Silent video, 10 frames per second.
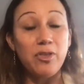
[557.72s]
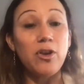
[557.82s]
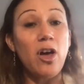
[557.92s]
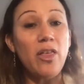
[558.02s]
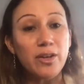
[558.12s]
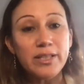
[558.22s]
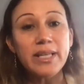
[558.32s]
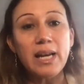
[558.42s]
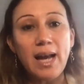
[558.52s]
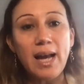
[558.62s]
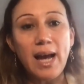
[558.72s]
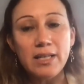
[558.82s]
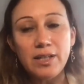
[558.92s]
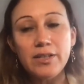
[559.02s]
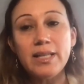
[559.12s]
The other skin
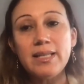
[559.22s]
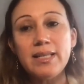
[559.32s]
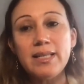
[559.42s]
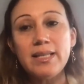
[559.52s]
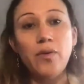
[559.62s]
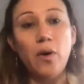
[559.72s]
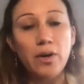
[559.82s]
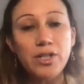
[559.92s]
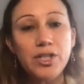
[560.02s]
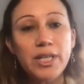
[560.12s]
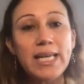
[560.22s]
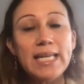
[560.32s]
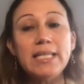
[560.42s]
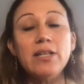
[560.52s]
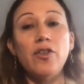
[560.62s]
cancers, the cell of origin
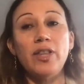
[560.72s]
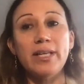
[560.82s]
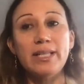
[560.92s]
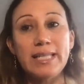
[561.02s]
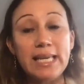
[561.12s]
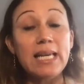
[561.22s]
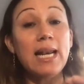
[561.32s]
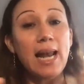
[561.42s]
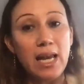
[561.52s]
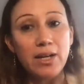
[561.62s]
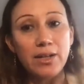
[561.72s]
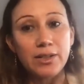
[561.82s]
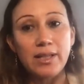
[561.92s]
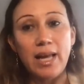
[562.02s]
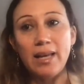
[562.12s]
is on the skin
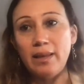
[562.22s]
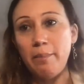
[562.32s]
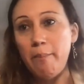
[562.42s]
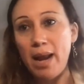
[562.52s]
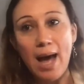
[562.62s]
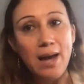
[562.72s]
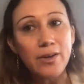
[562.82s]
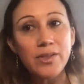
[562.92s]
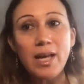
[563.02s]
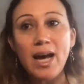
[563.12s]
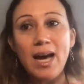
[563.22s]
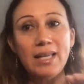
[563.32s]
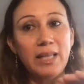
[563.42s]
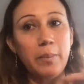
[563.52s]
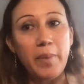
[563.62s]
layers, like the
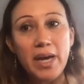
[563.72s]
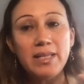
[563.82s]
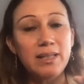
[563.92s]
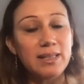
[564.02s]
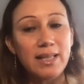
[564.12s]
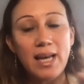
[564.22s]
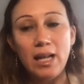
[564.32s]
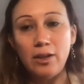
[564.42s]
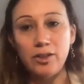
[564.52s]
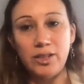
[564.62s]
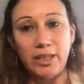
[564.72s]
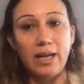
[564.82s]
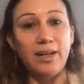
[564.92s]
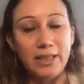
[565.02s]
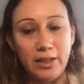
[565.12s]
melanocyte, the basal cell, or the
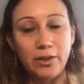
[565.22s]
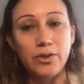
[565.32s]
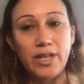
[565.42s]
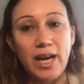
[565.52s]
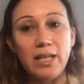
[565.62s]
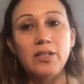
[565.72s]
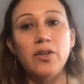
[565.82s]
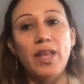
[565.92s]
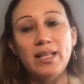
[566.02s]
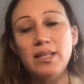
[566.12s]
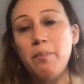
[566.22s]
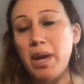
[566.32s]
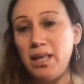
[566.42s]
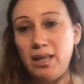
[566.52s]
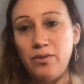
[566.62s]
keratinocyte. So that's the
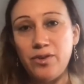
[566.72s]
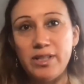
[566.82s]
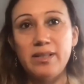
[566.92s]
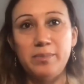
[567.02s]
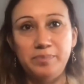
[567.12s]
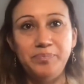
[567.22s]
main difference.